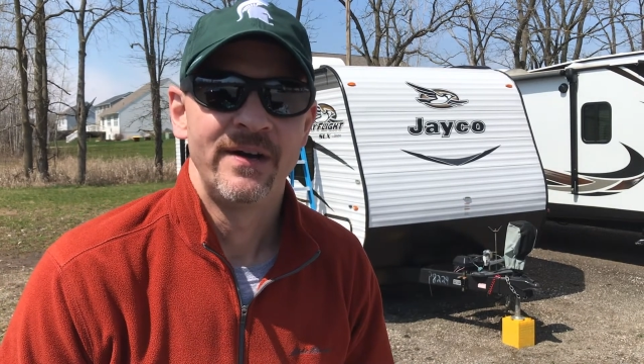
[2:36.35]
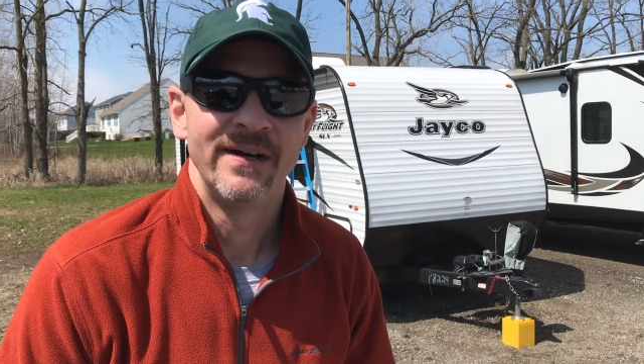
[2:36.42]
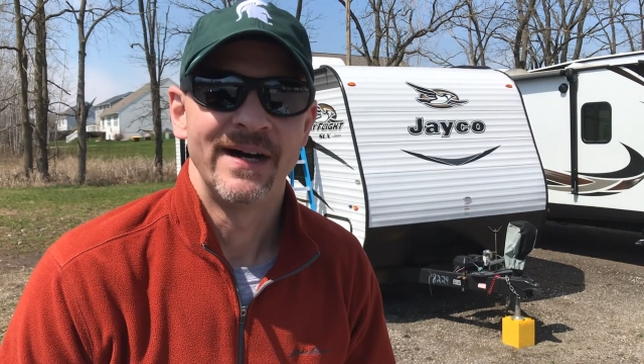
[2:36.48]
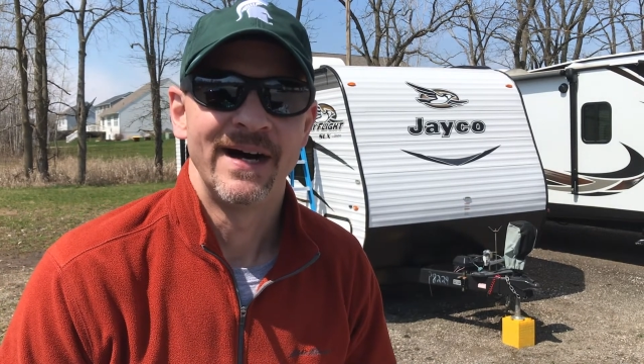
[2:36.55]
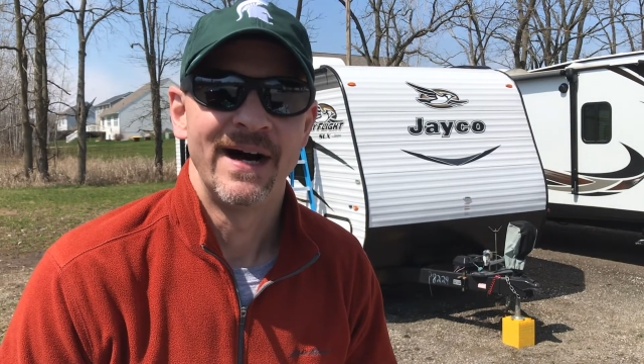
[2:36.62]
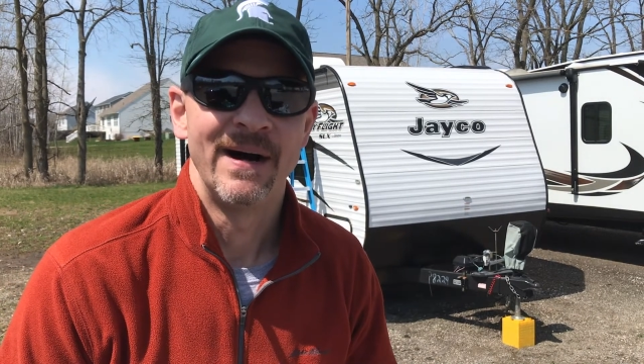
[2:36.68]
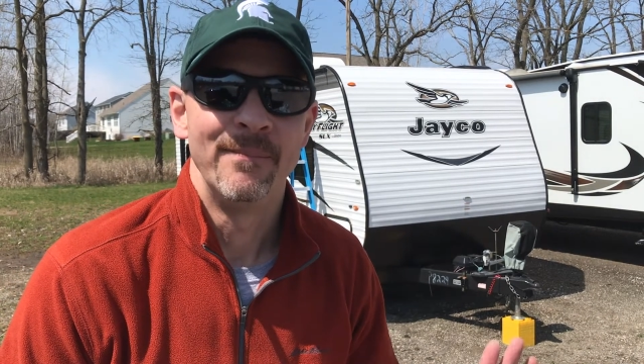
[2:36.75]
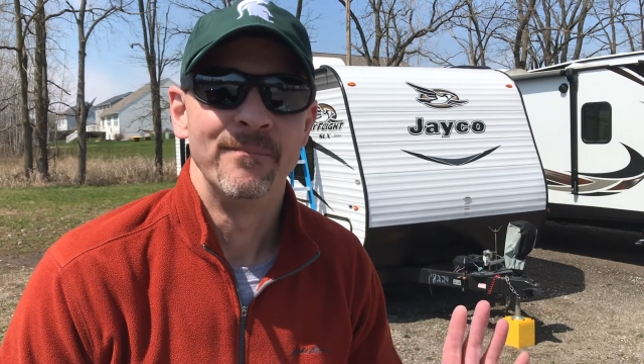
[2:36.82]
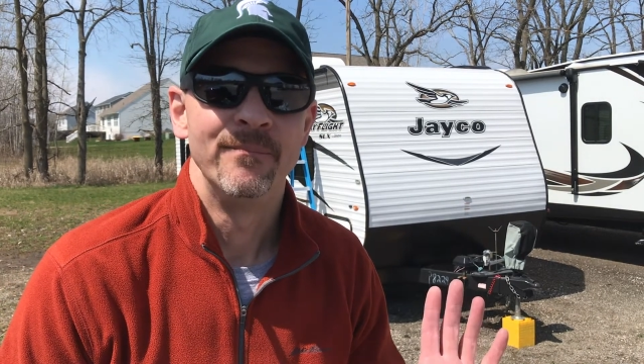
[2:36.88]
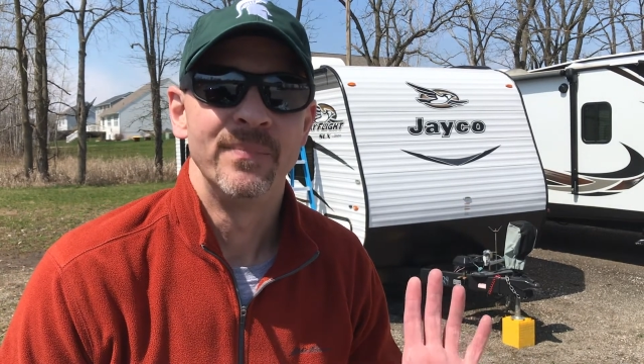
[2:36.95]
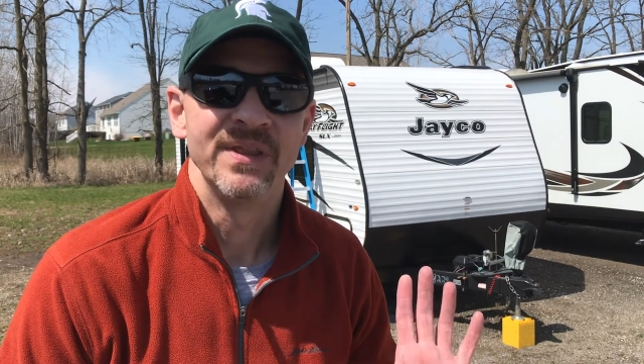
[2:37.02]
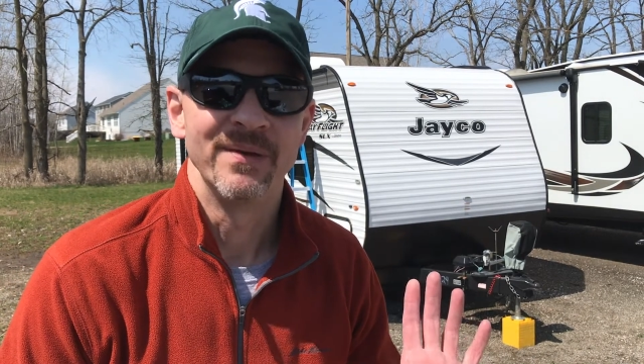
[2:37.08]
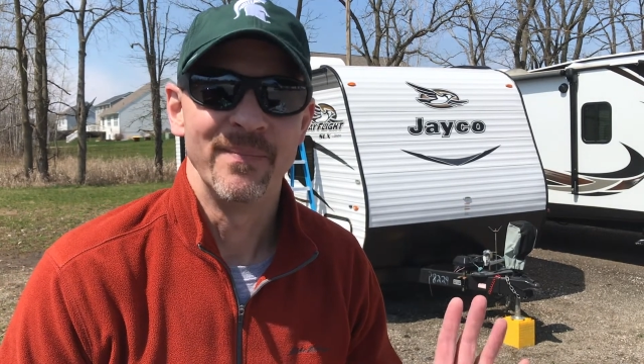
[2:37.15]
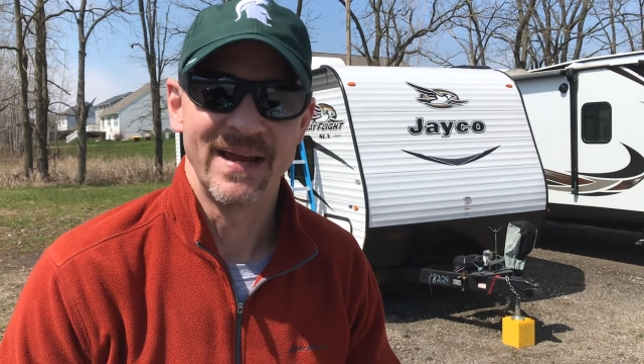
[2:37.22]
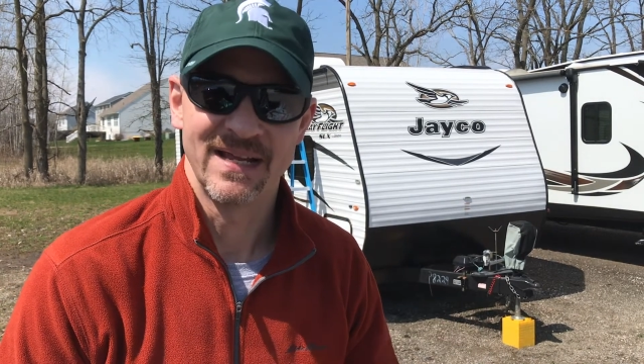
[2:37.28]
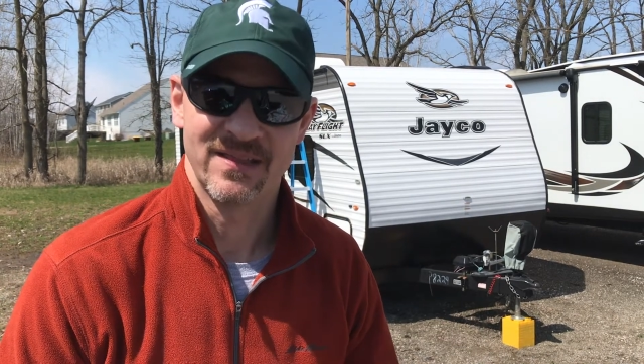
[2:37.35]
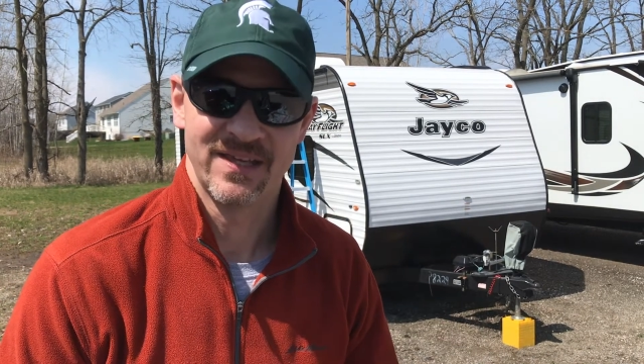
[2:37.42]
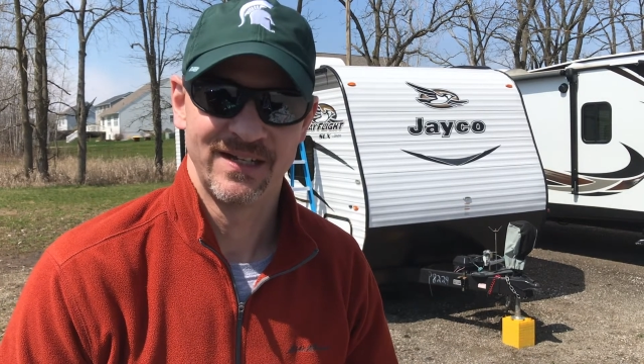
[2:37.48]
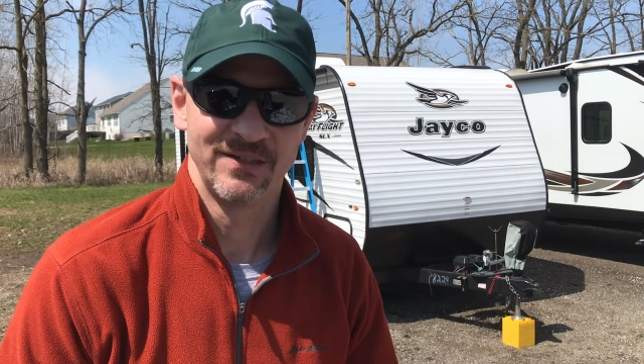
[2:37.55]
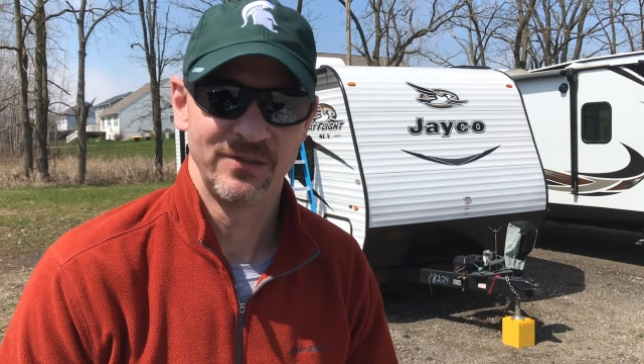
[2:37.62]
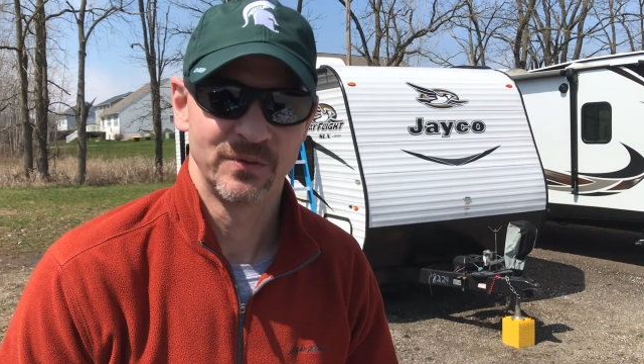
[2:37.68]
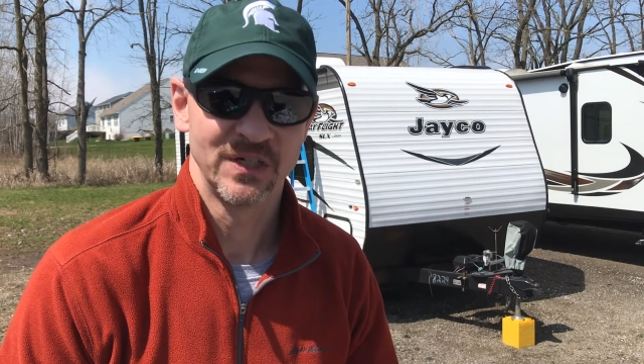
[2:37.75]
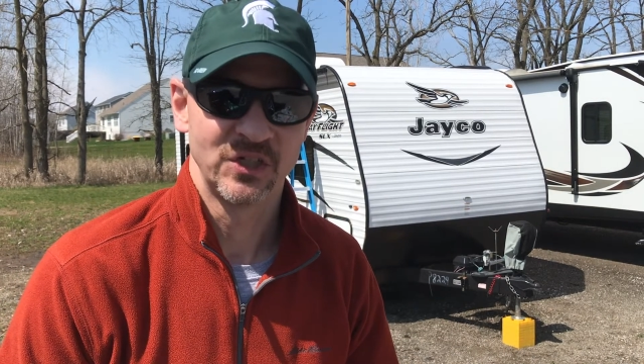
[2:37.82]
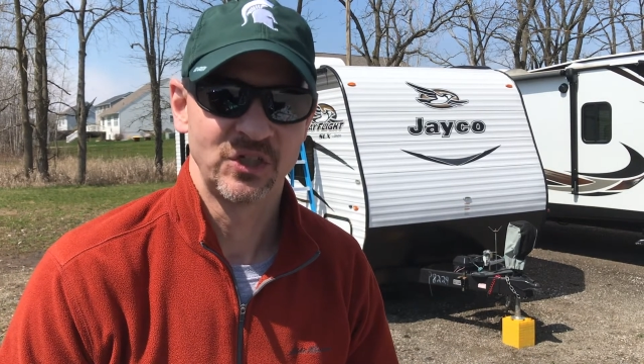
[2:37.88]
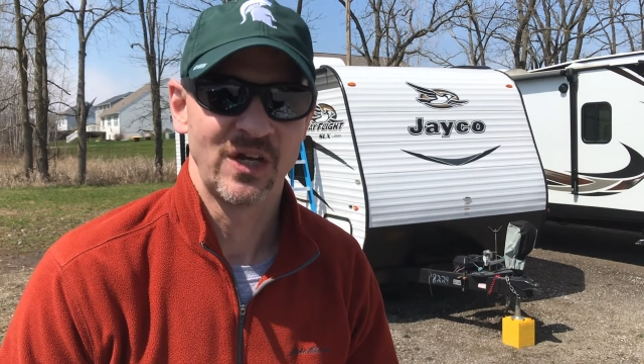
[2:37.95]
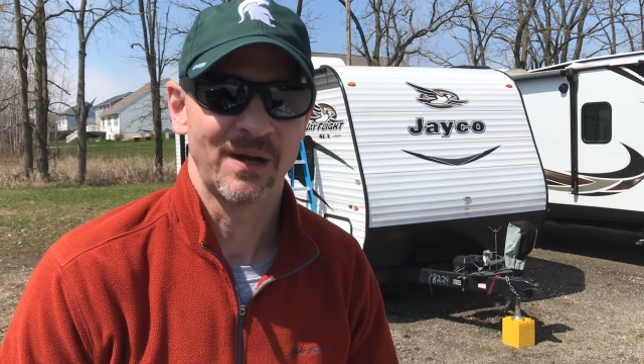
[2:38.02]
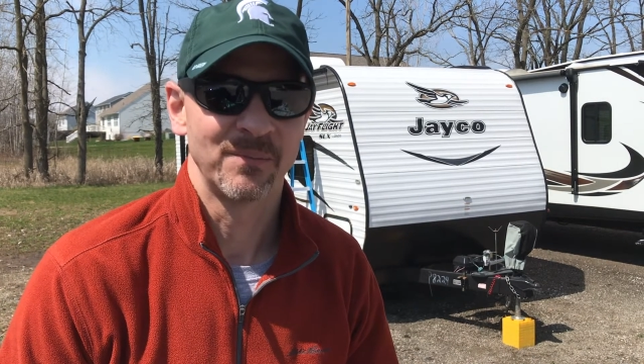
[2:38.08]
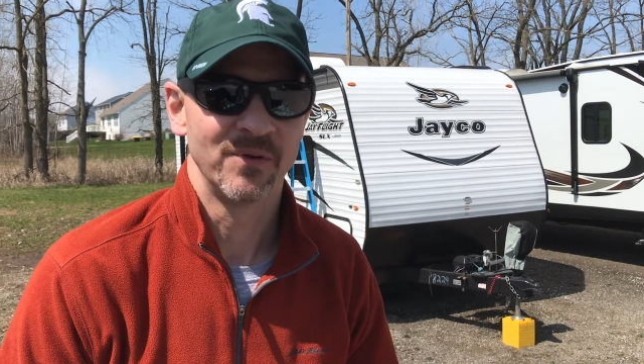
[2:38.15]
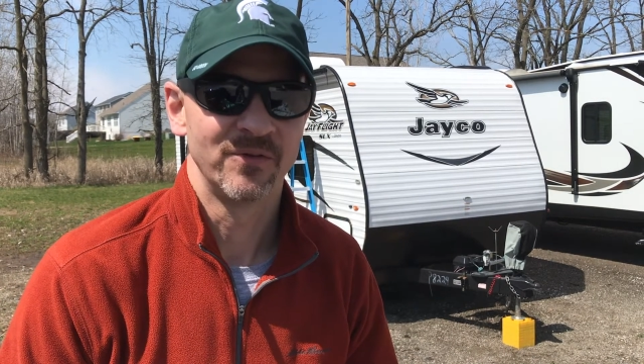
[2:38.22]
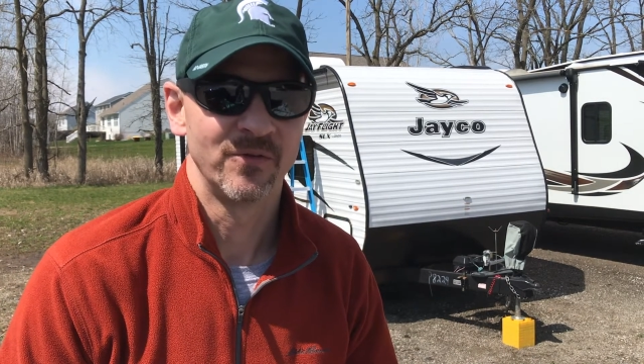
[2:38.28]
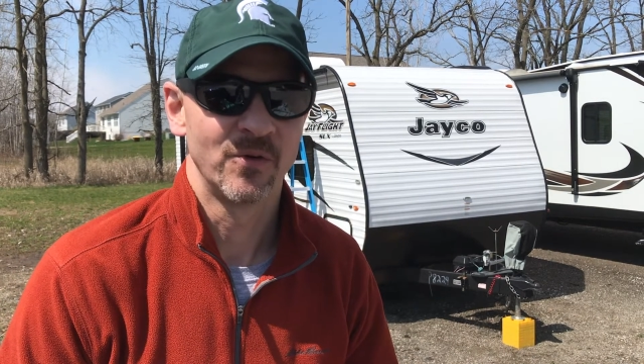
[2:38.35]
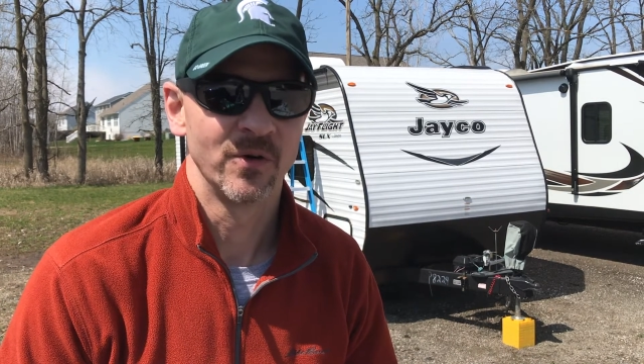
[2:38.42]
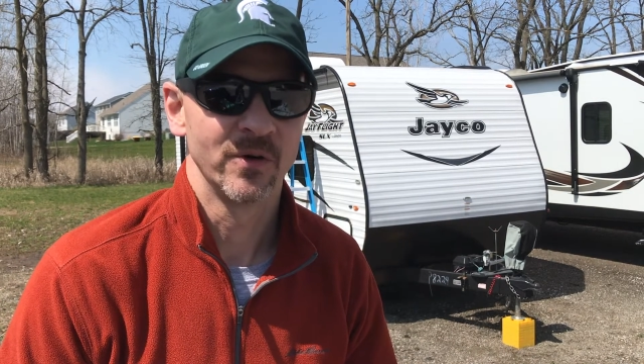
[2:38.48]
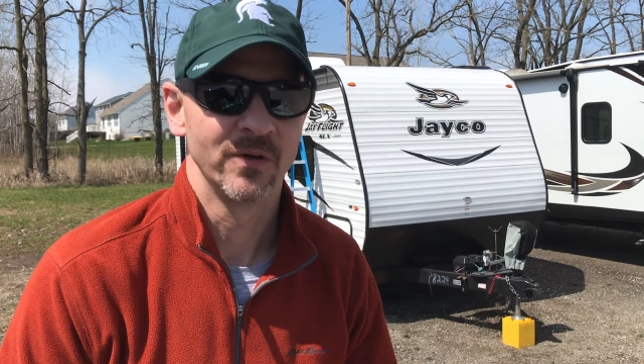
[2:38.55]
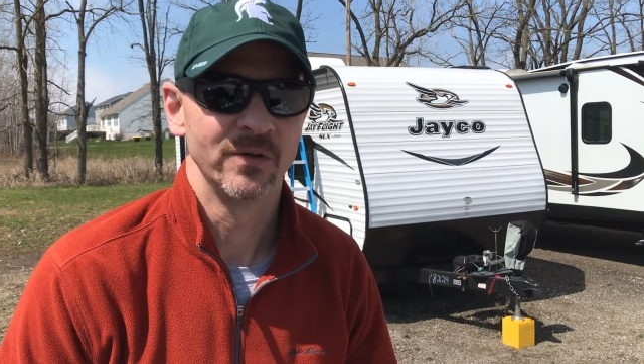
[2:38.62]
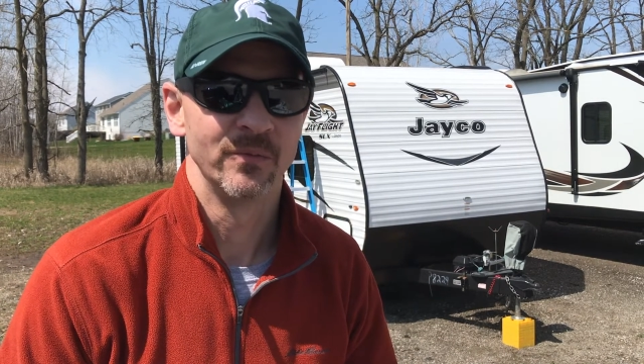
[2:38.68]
But the main thing you want to check before